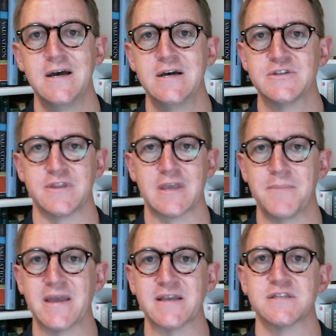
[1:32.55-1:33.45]
So I think
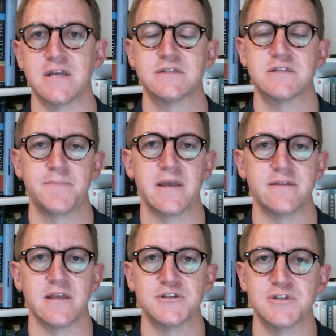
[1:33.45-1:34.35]
it makes sense to pay
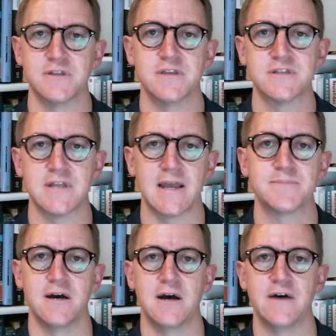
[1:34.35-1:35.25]
attention to these
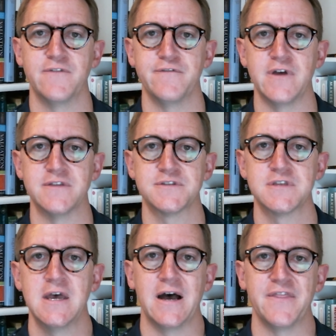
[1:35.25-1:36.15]
types of events.